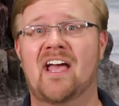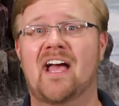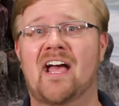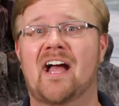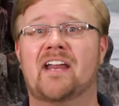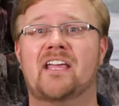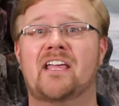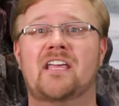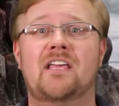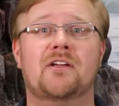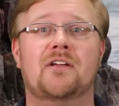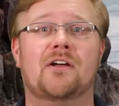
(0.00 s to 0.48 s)

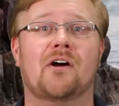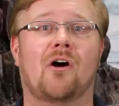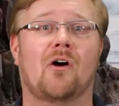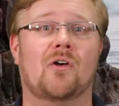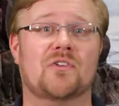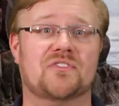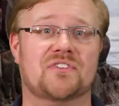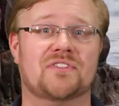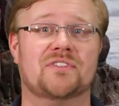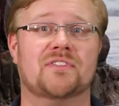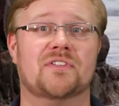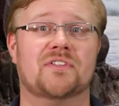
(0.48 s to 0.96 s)
and he
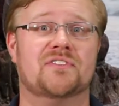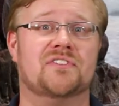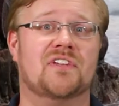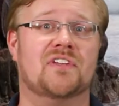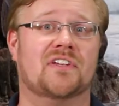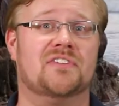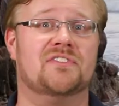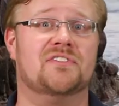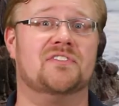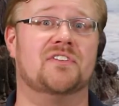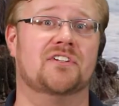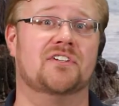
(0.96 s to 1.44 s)
calls it the
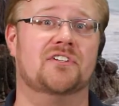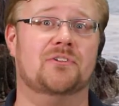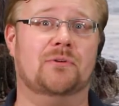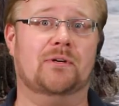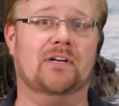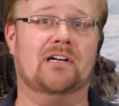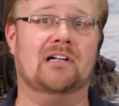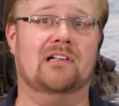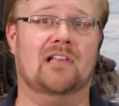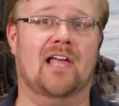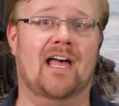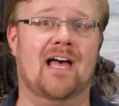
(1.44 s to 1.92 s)
6th
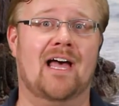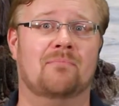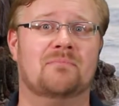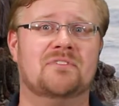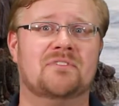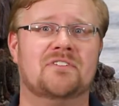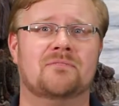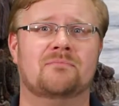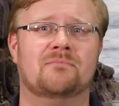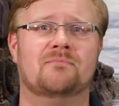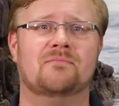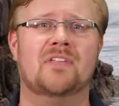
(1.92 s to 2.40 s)
century
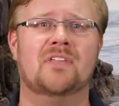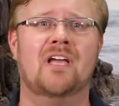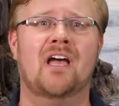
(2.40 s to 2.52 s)
collapse.